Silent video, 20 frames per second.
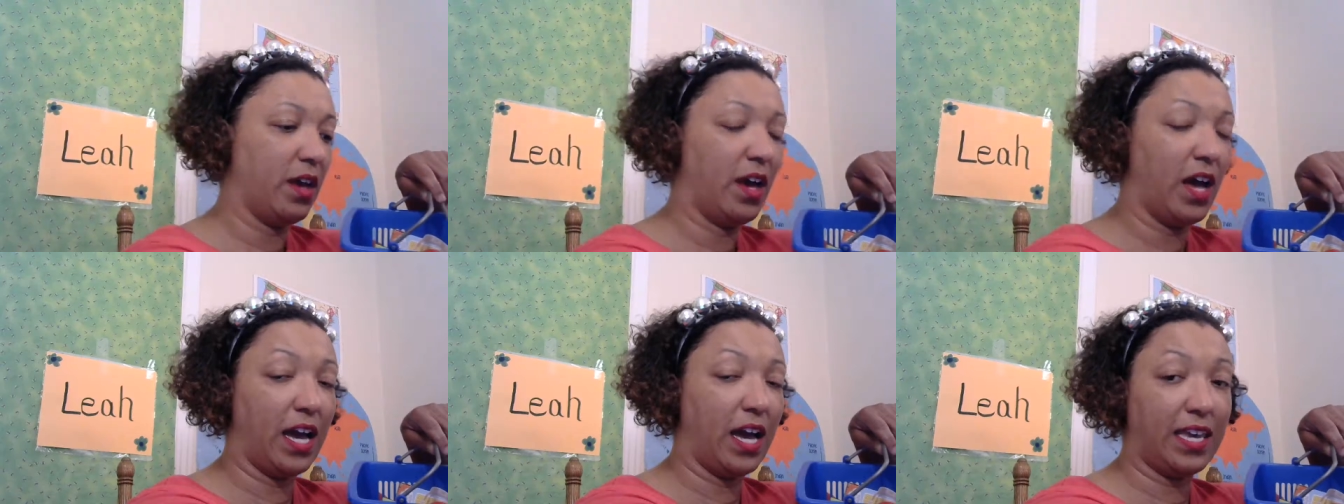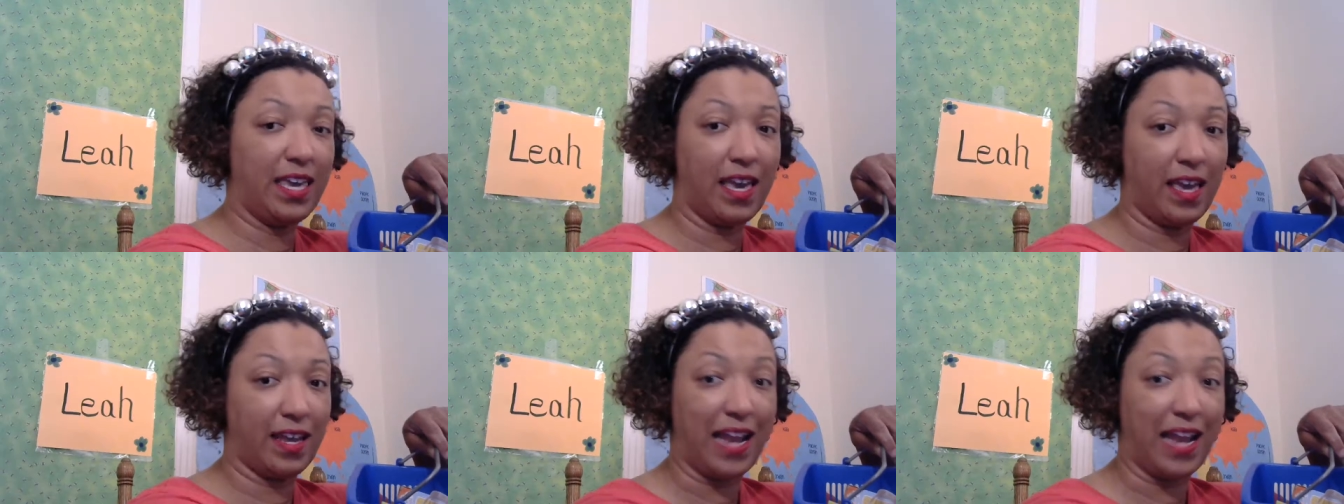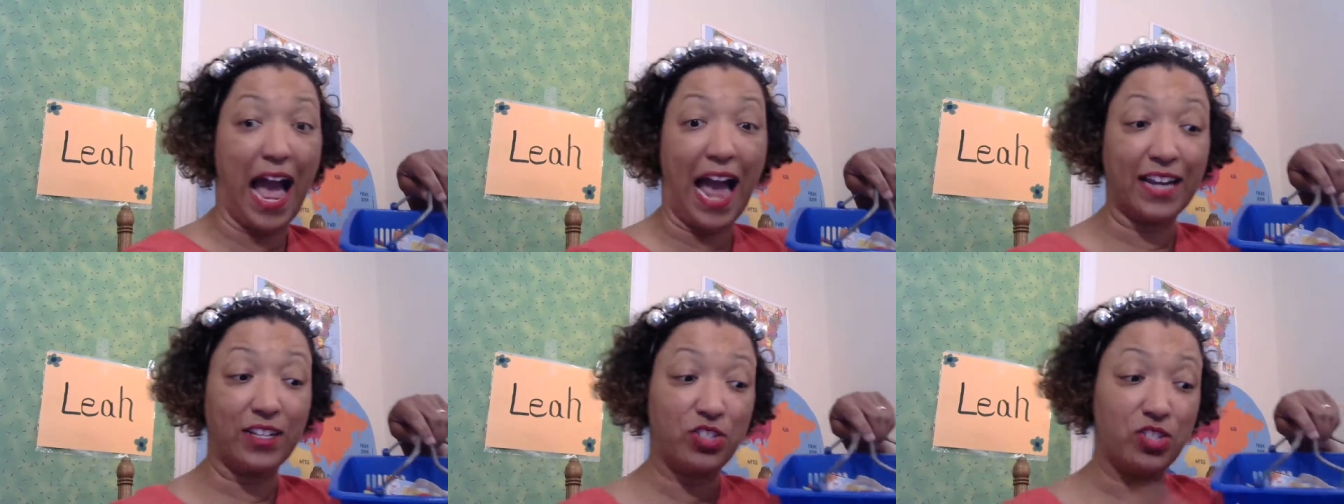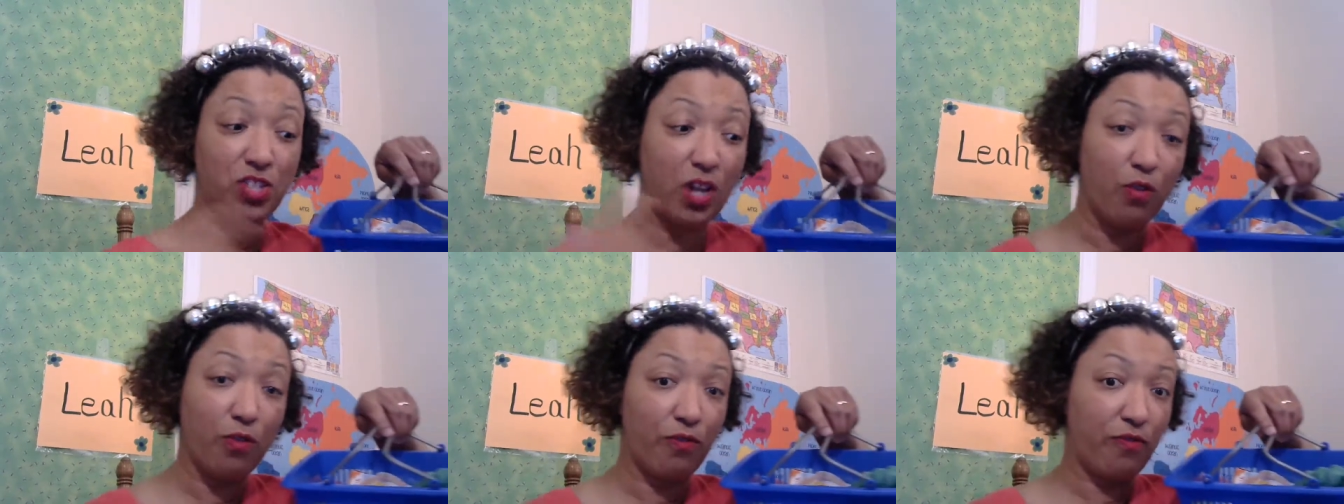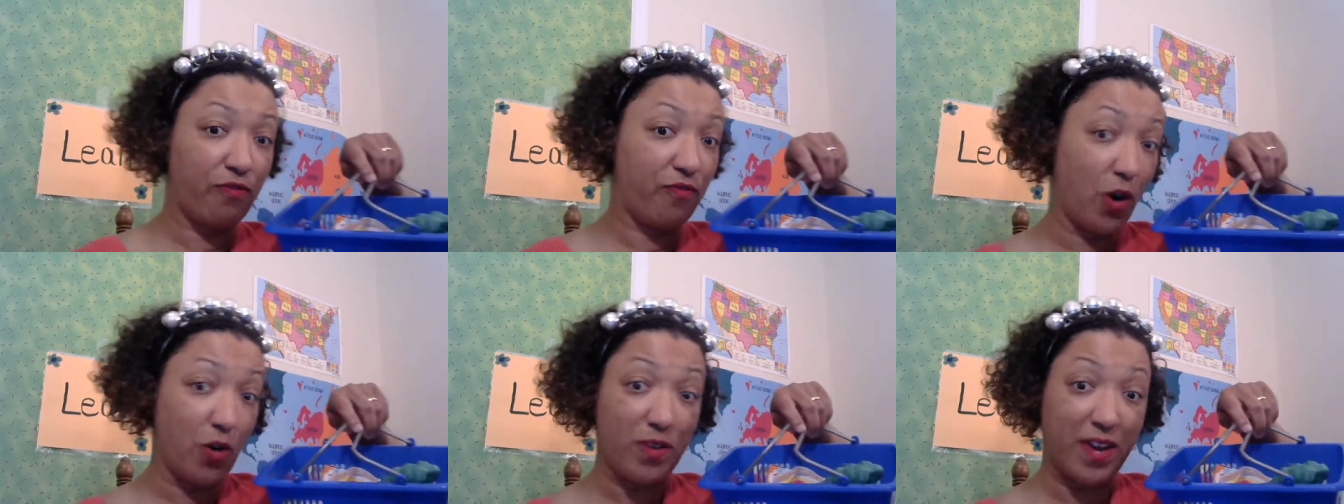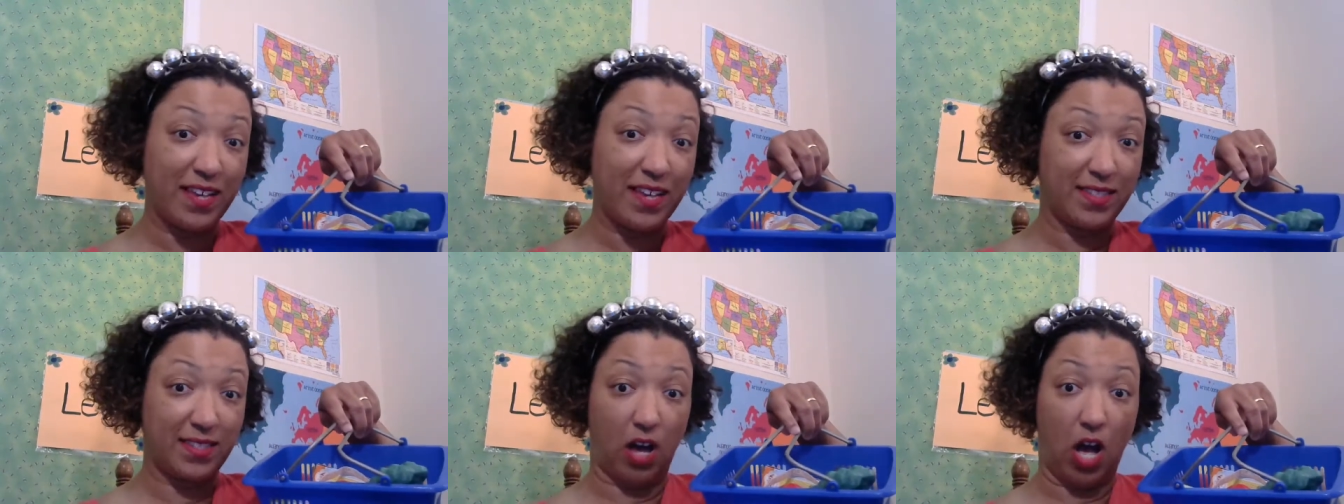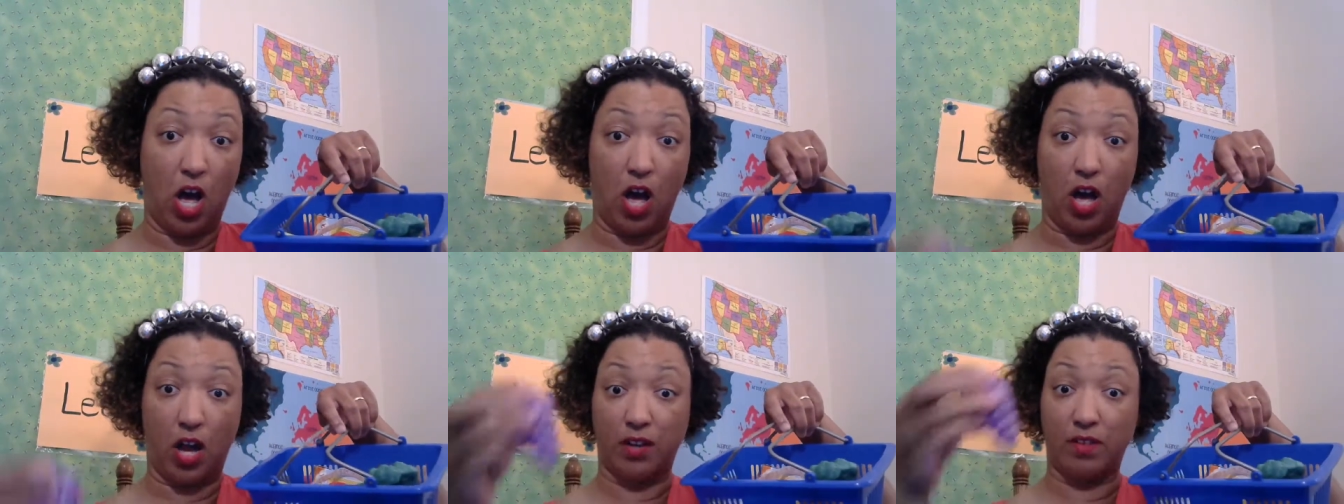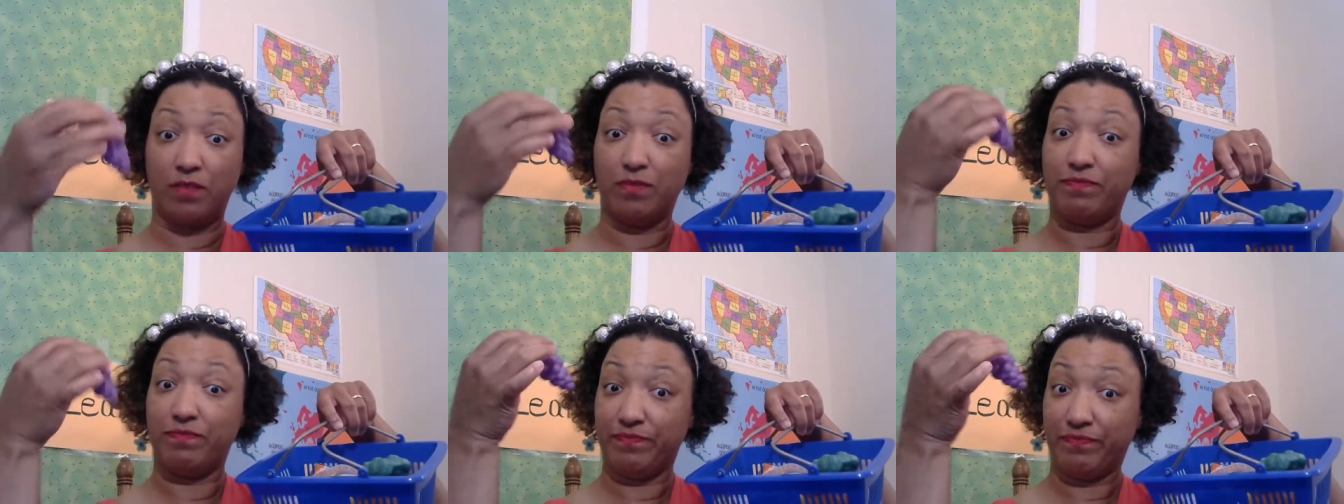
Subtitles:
again, I don't focus on